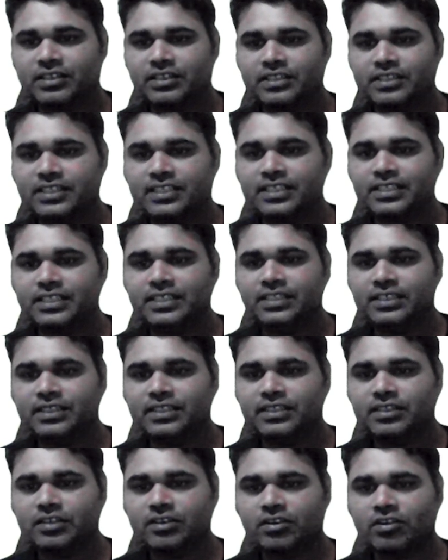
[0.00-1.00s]

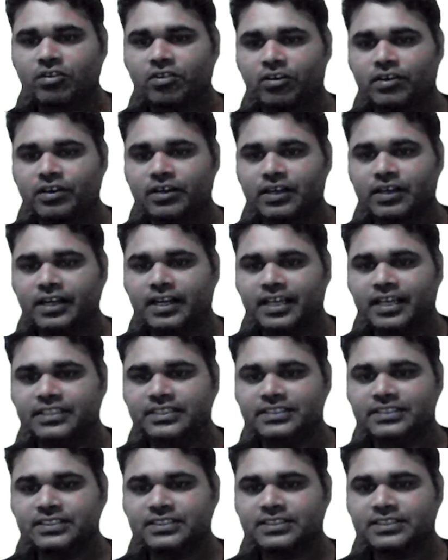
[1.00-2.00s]

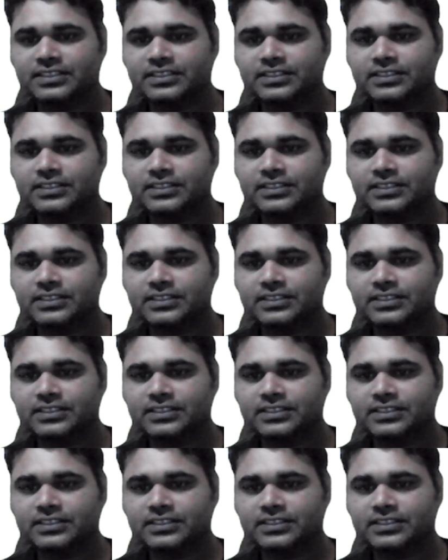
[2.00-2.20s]
decondensed